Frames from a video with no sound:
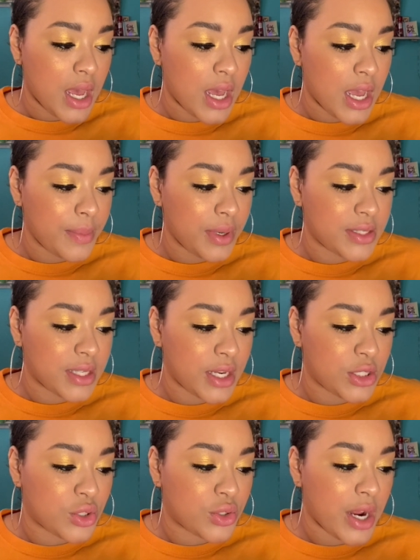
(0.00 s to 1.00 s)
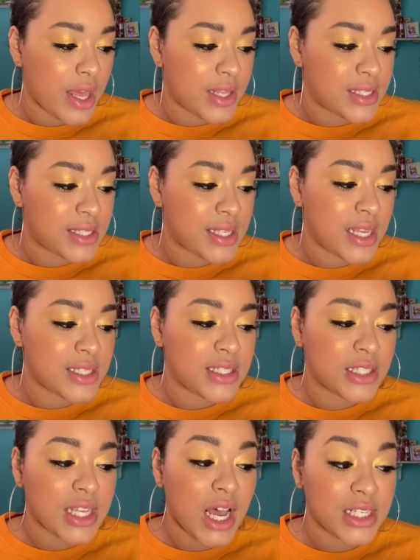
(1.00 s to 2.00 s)
I'm excited to try this. It says
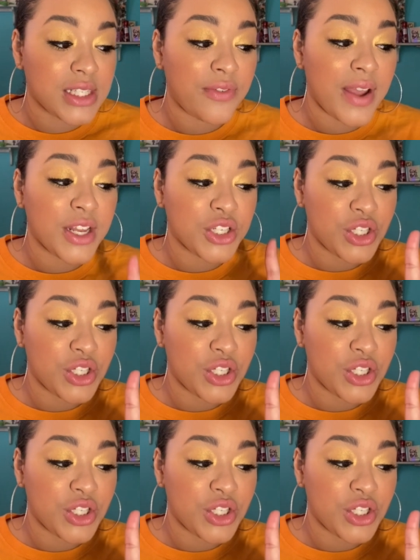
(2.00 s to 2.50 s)
detoxifying